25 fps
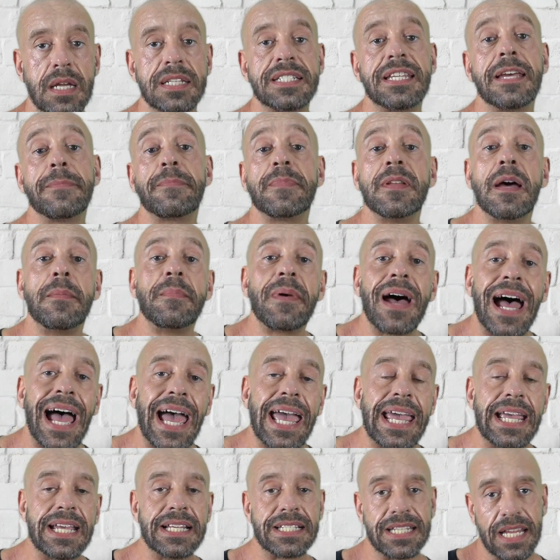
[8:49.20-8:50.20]
Tip number
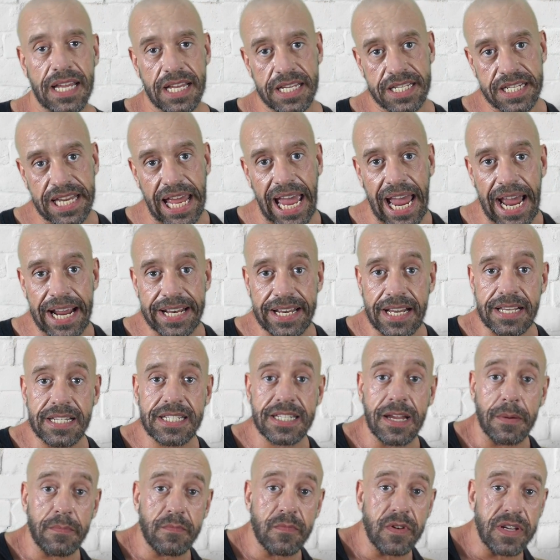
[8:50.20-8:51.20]
8 is to add in
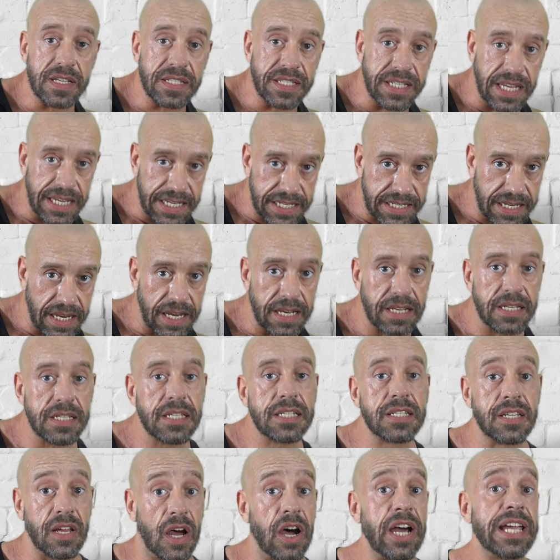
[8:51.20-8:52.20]
some
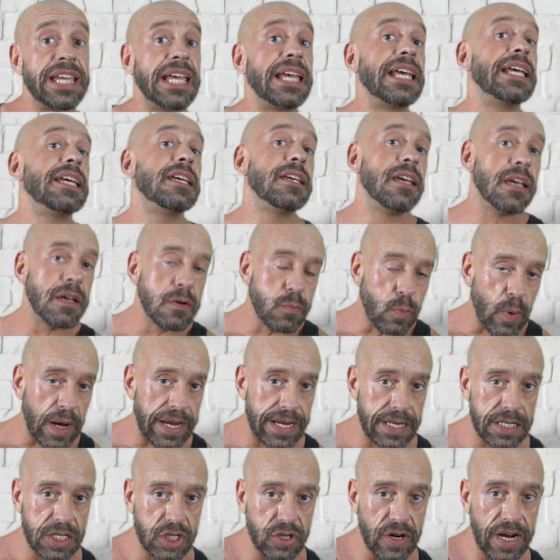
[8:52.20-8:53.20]
resistance, i.e.
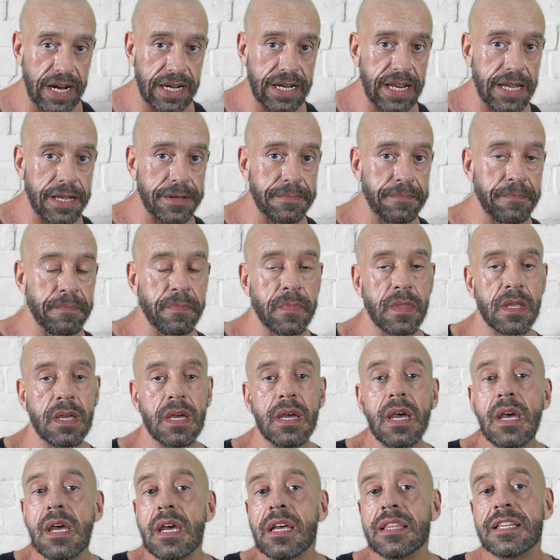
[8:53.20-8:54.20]
weight training.
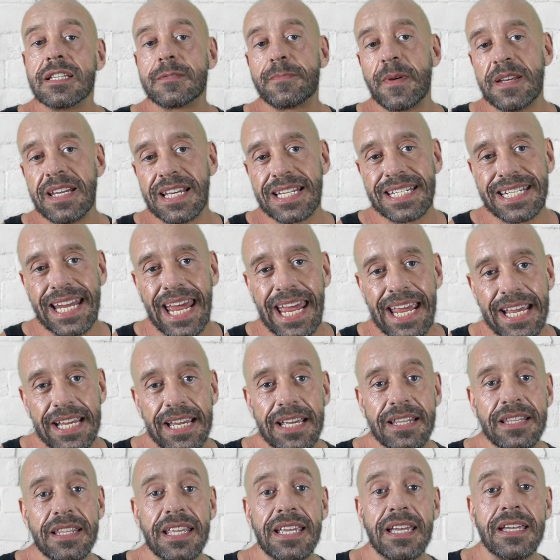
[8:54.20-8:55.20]
There's been a saying
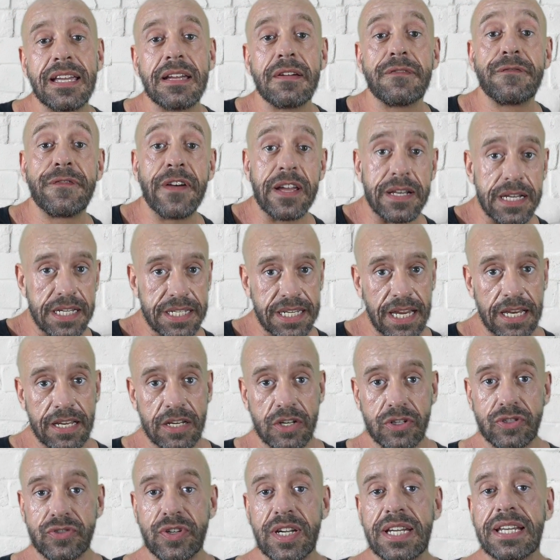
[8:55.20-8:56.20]
in the fitness
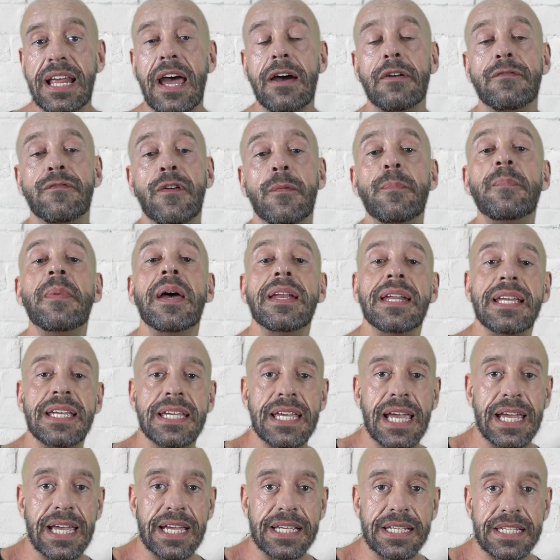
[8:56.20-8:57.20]
industry now for many
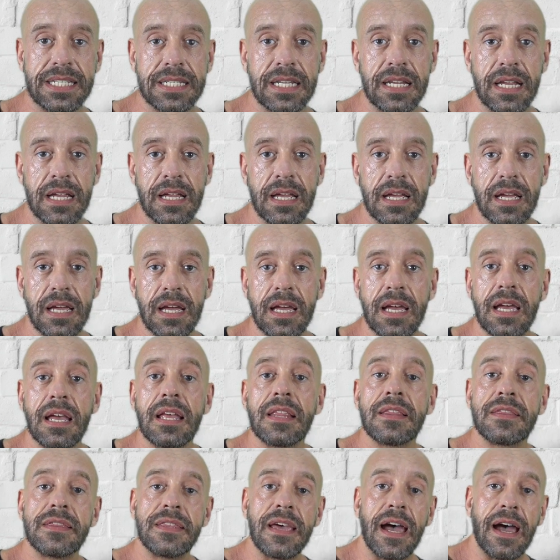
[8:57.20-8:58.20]
years
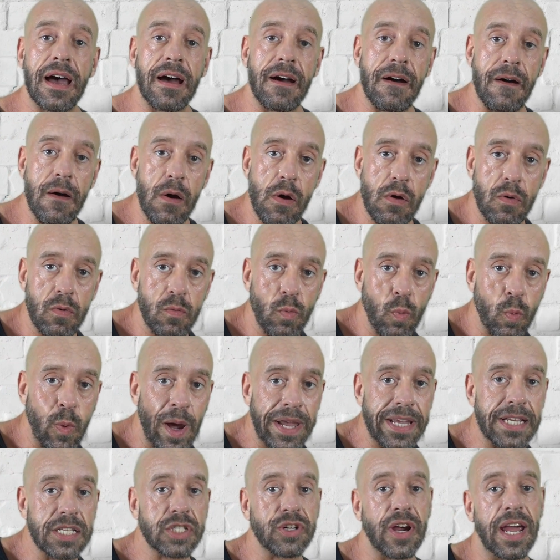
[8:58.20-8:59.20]
that
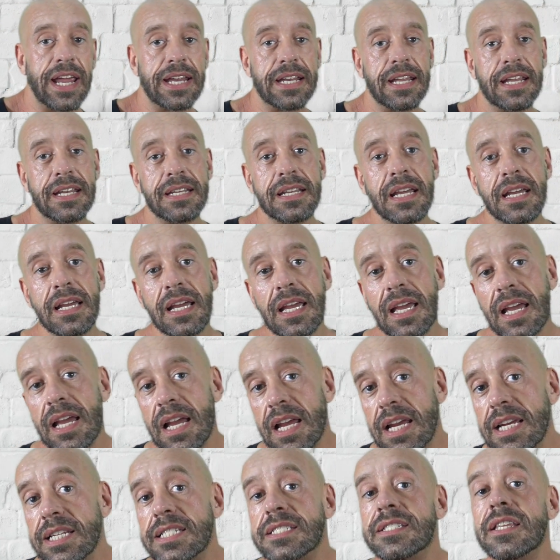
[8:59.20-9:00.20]
weight training
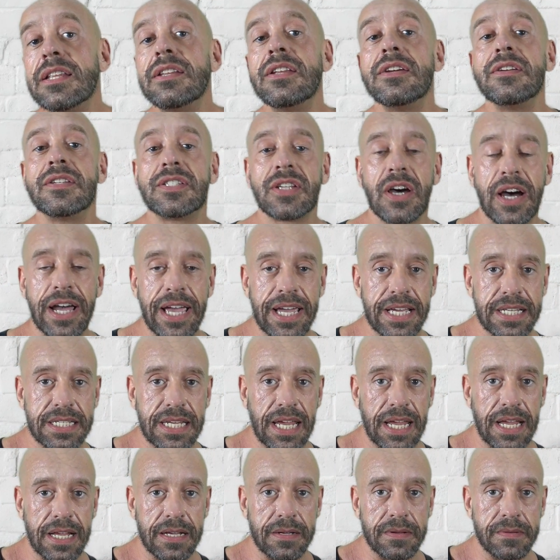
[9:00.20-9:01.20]
is the new
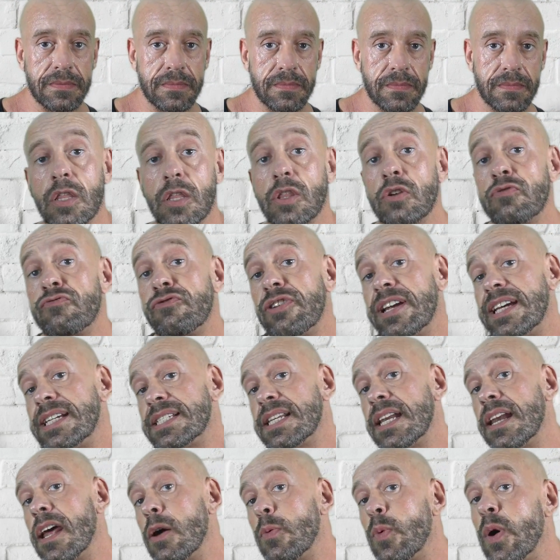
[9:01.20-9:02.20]
dieting. The
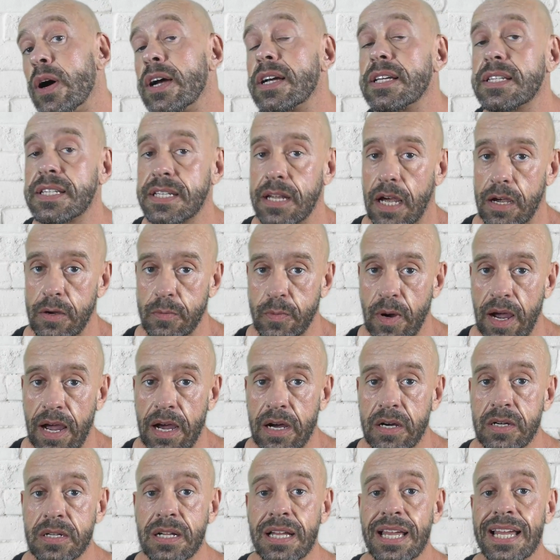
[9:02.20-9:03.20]
reason it works so
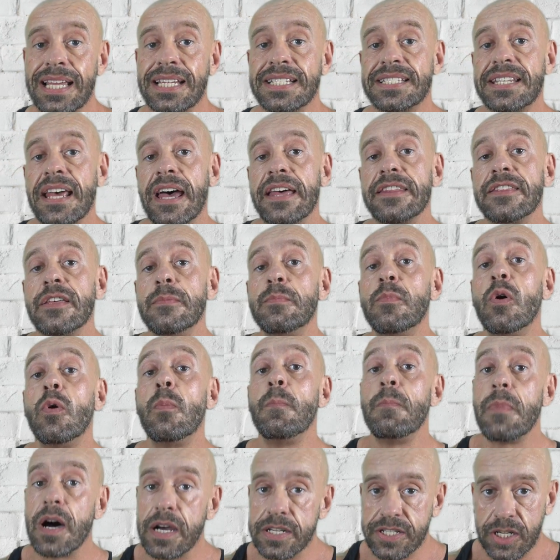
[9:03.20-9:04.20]
well is that the more
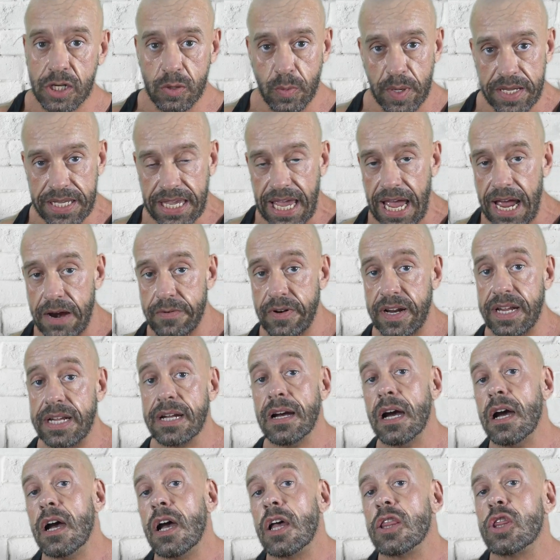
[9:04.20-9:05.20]
muscle we
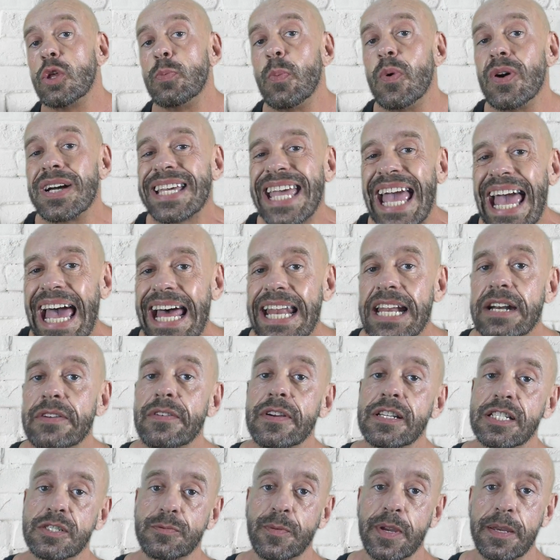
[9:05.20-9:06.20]
carry, the more
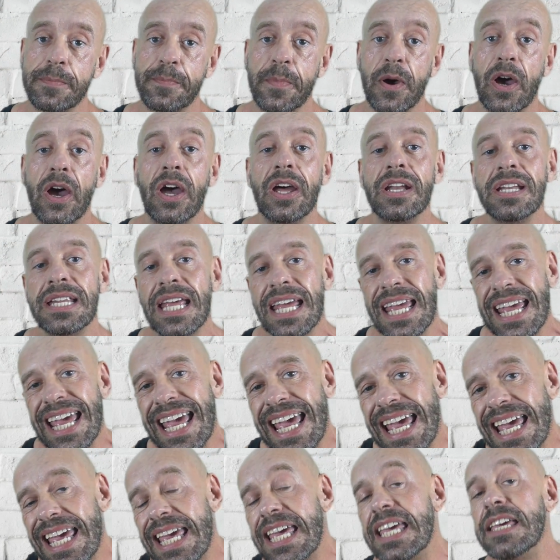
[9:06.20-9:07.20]
calories we burn,
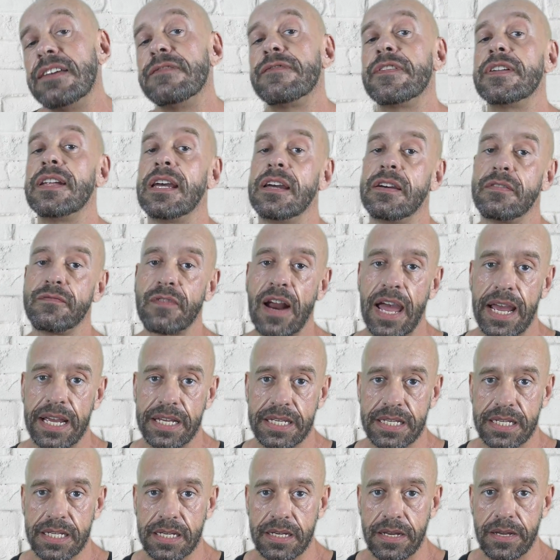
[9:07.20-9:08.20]
even at
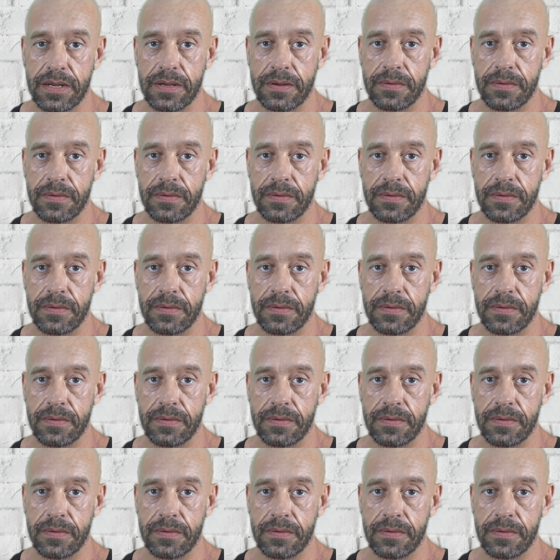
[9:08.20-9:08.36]
rest.